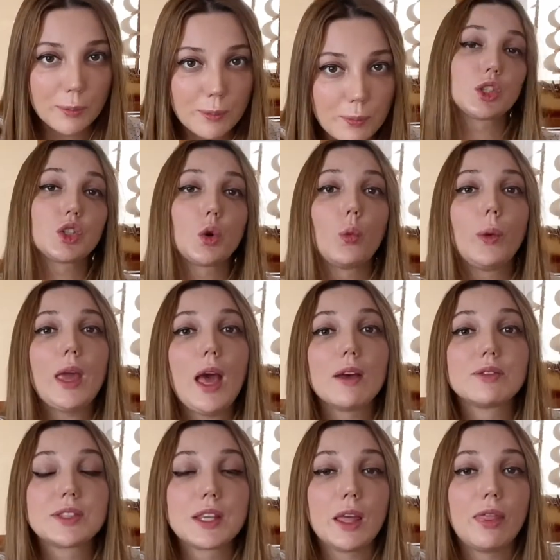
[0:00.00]
So we have
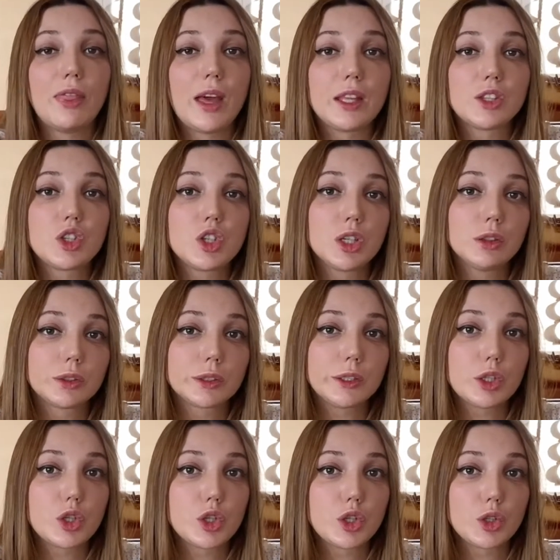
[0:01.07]
said that children
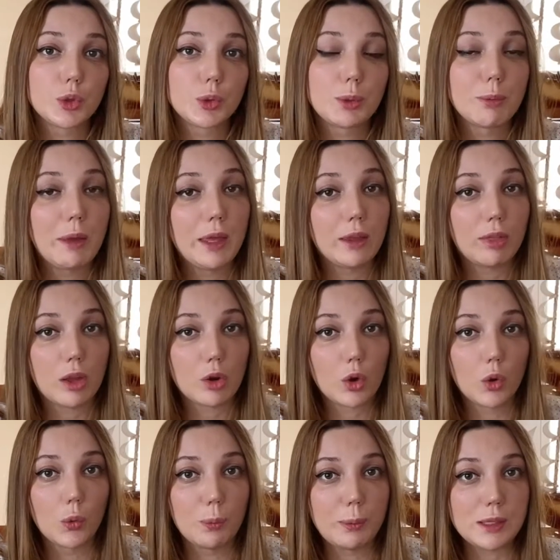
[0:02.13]
should make their
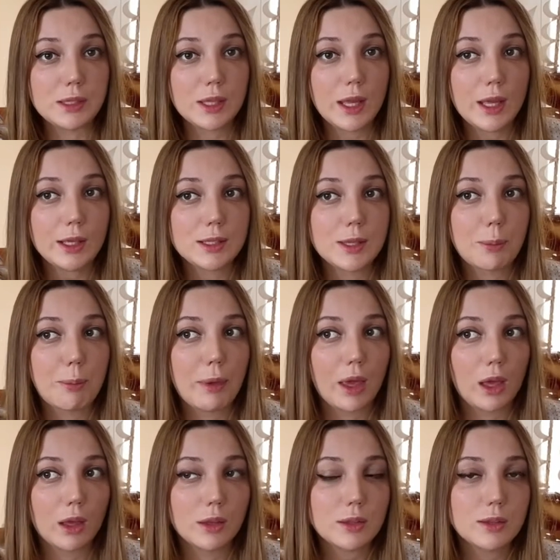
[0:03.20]
own mistakes
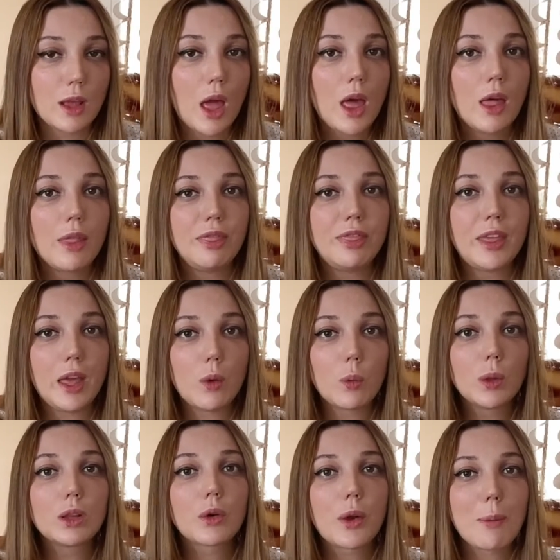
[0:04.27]
because they
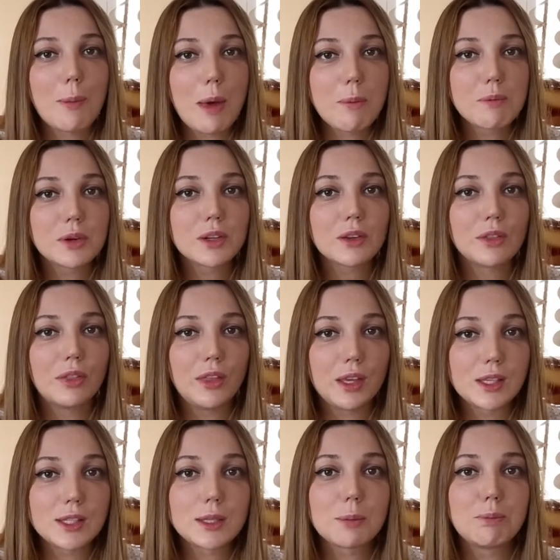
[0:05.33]
will remember
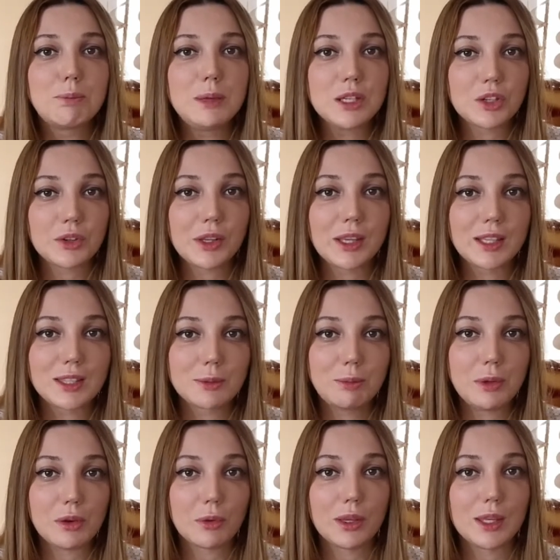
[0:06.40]
this bitter
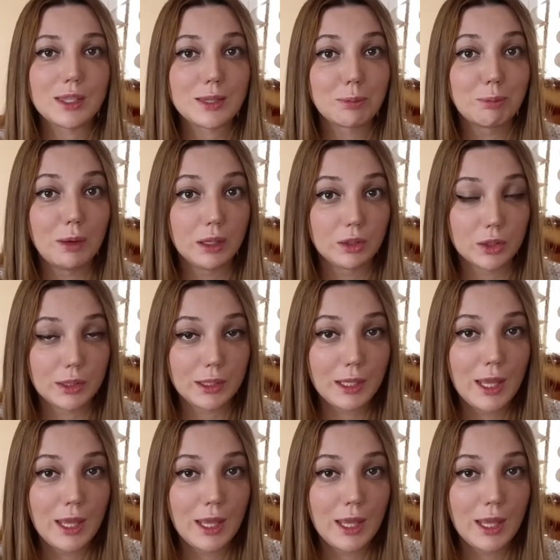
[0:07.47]
experience better.